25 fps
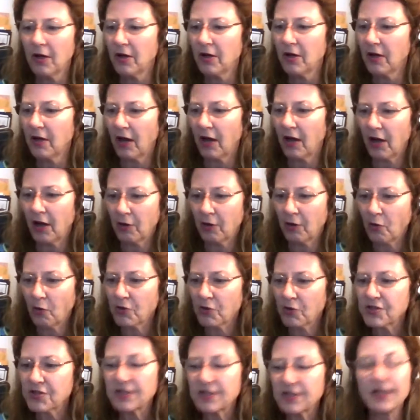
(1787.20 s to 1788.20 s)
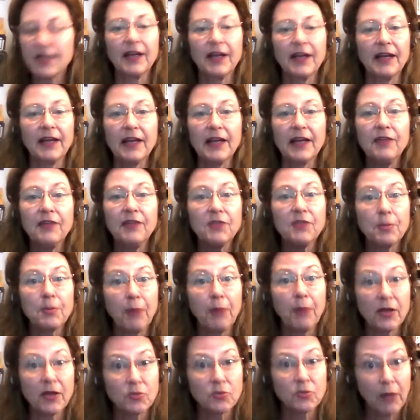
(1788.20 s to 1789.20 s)
quercetin, even the
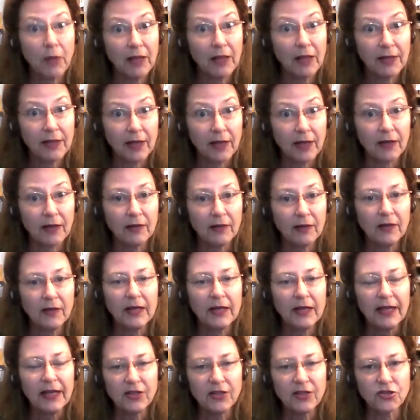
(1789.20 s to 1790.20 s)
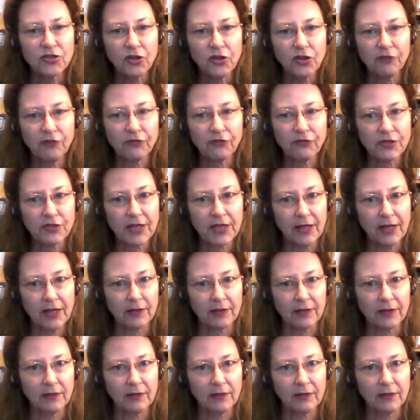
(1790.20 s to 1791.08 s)
boswellia is good for skin.